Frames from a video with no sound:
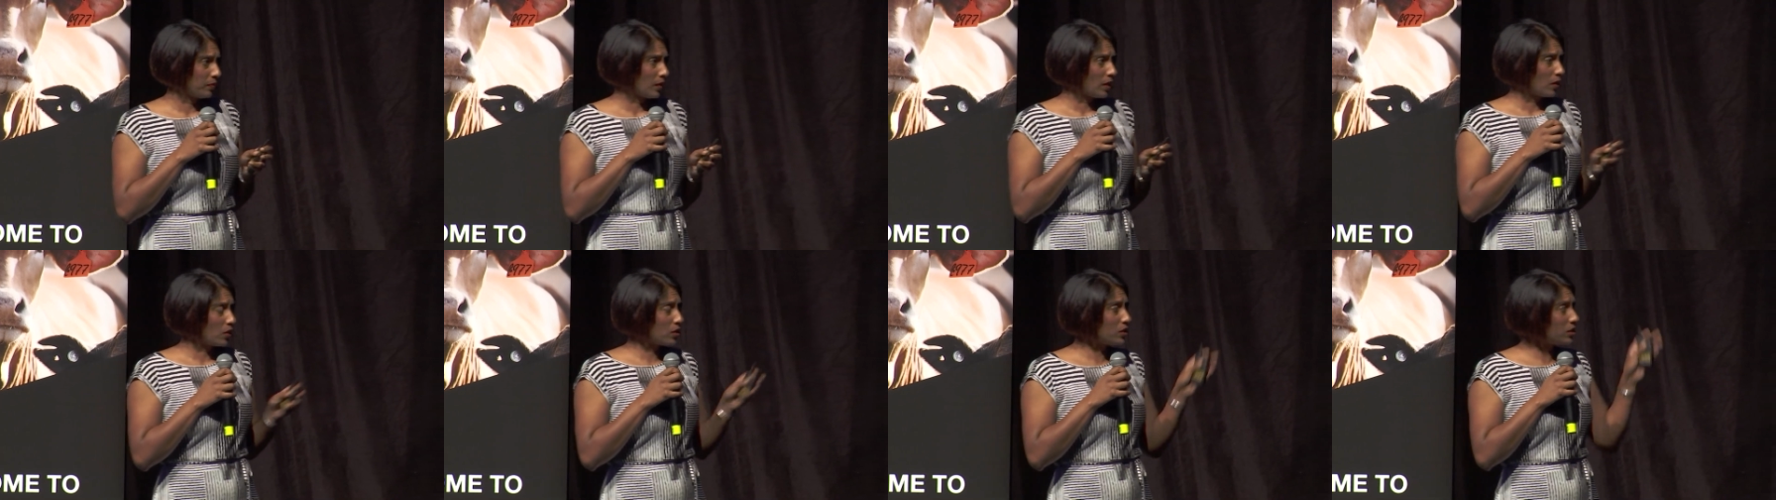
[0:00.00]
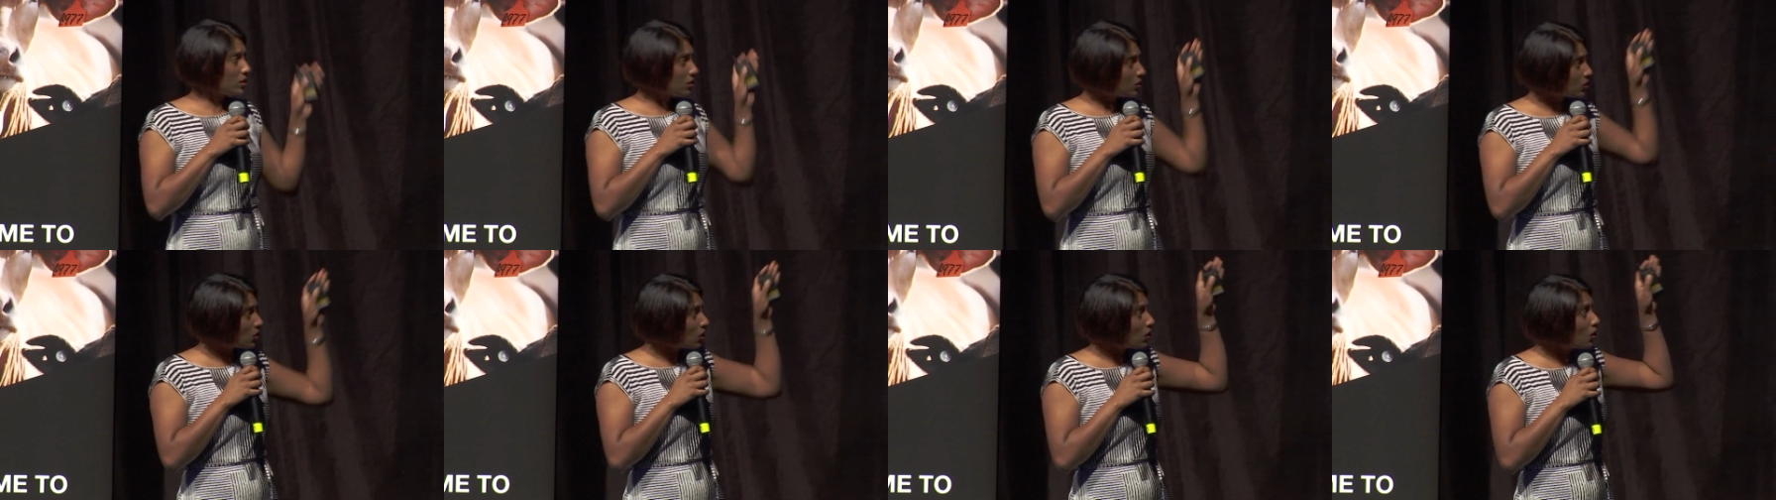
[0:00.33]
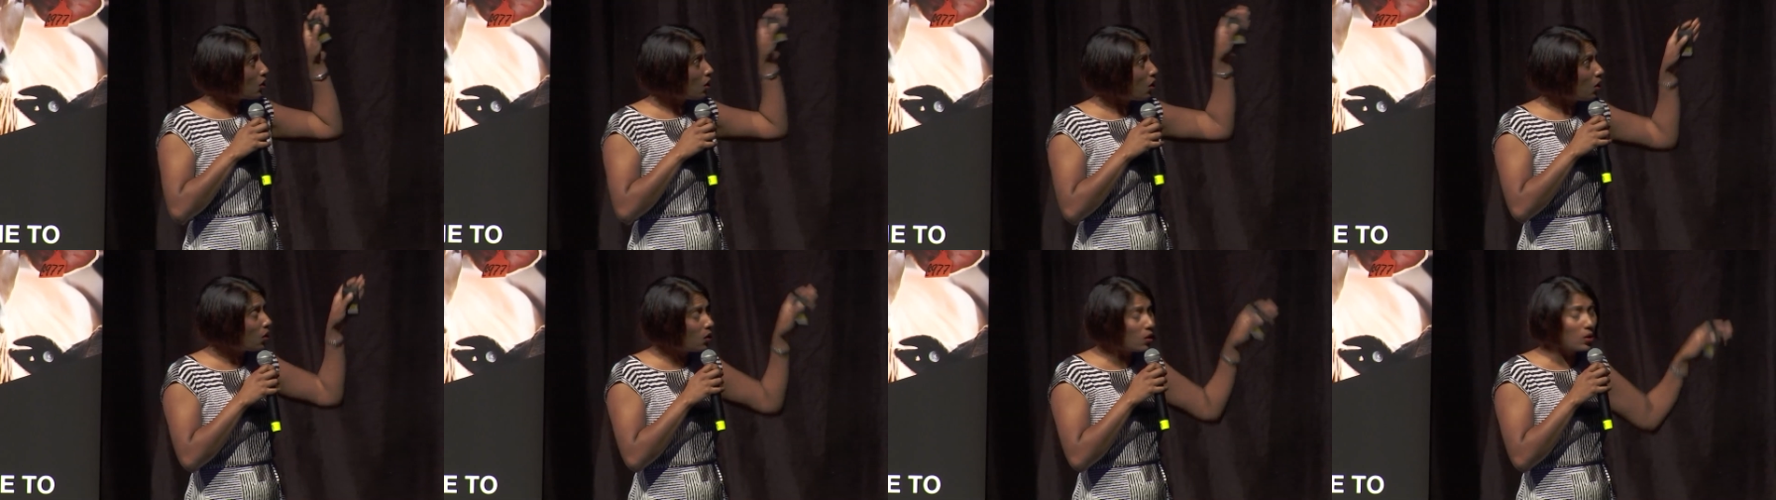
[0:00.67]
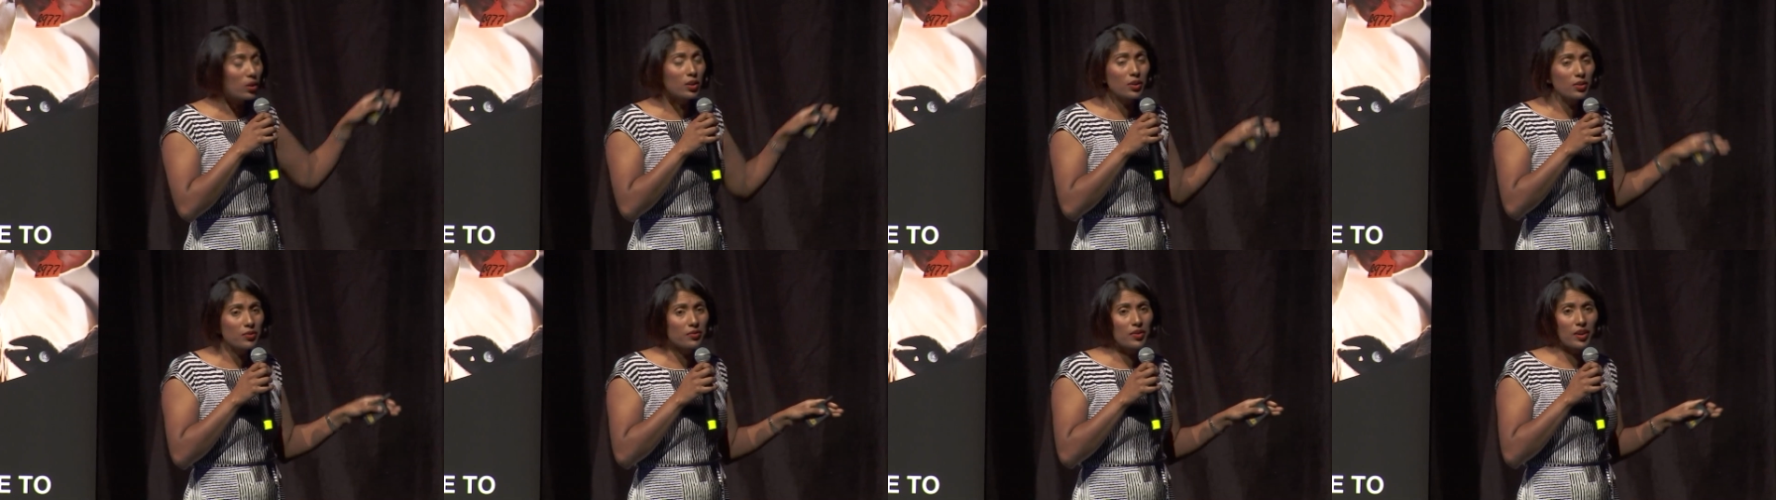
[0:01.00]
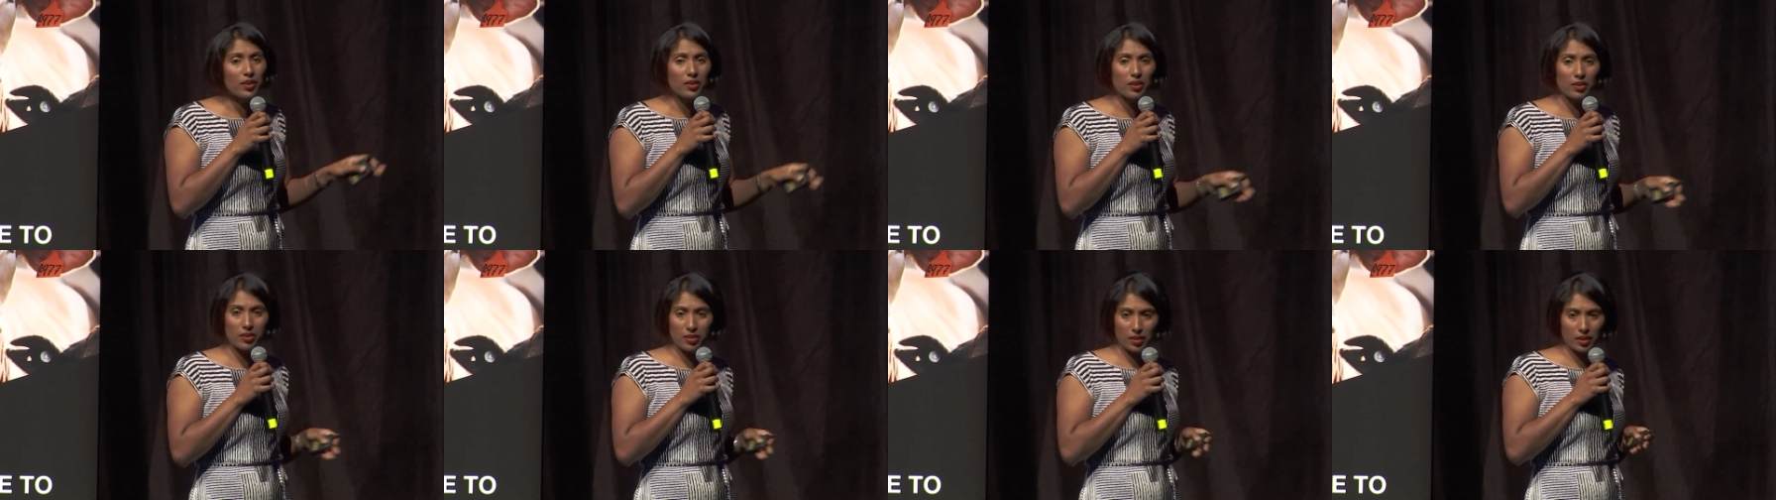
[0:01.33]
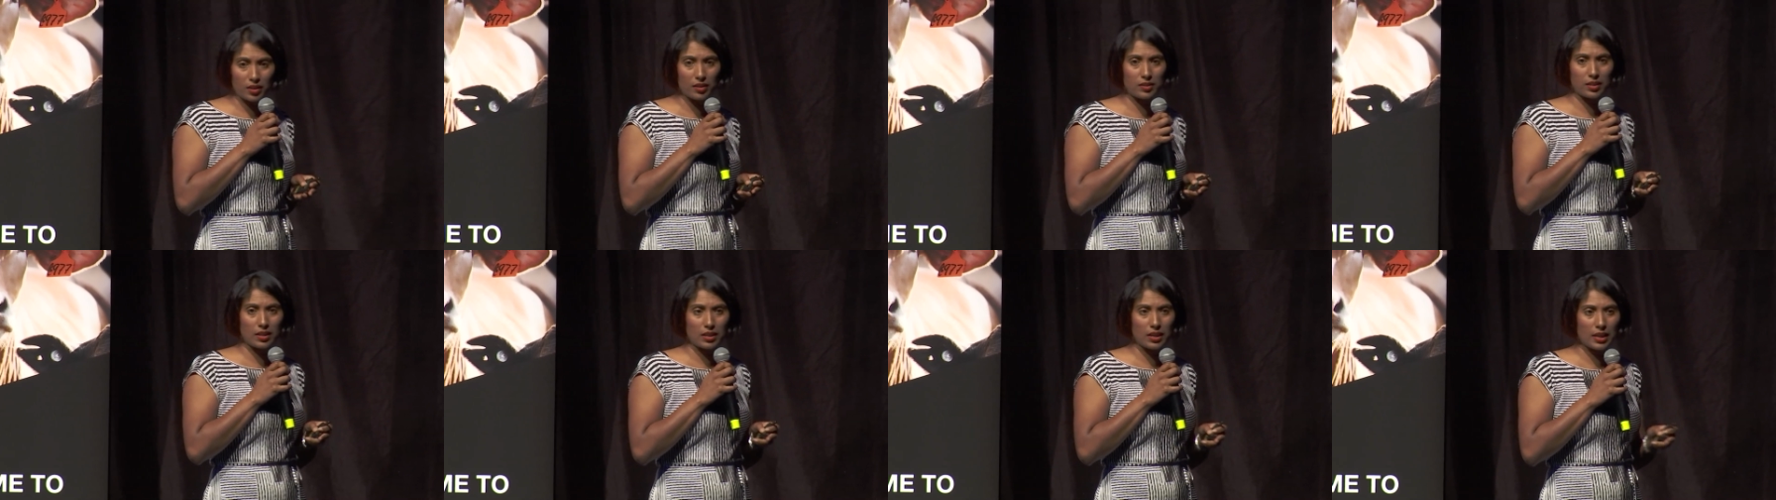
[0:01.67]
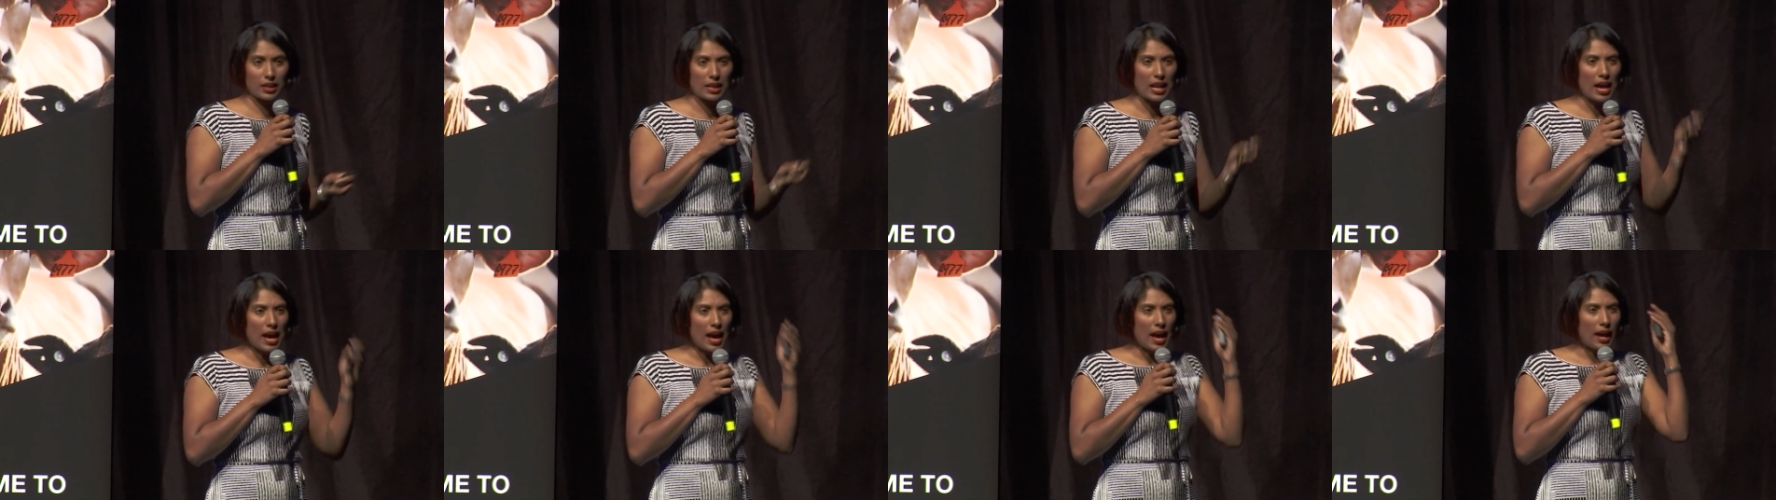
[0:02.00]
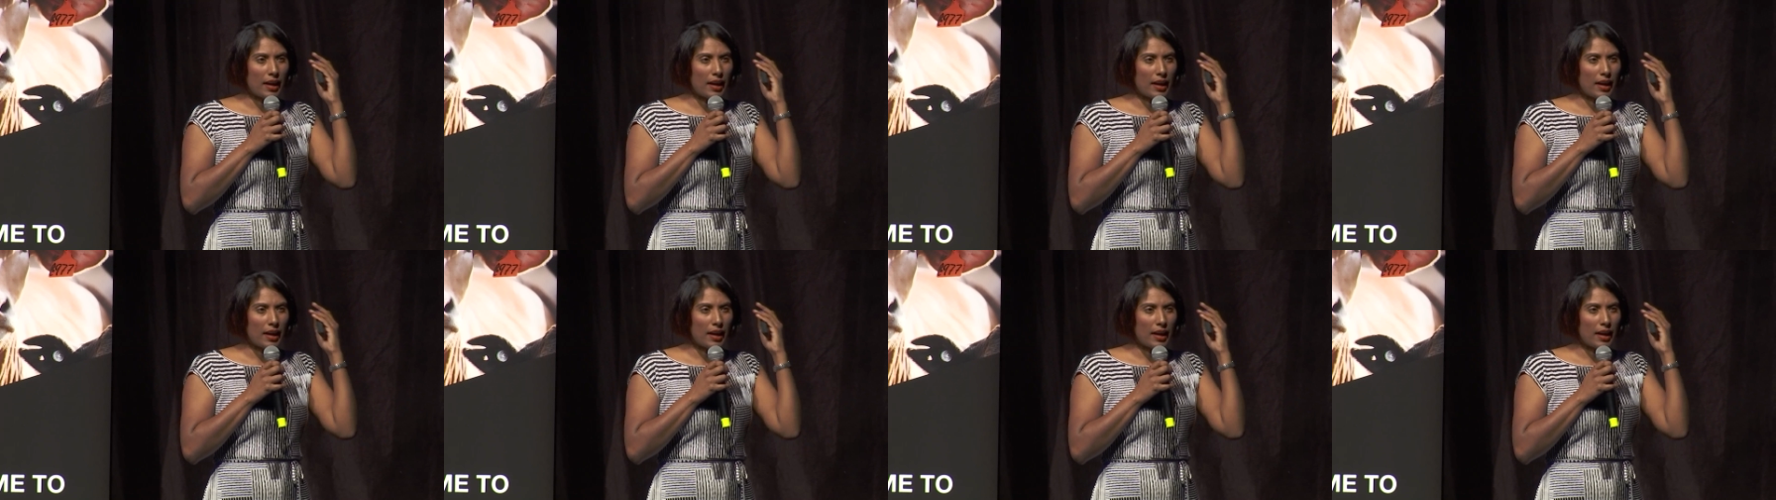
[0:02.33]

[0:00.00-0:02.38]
because it's got a whole lot of other things in it.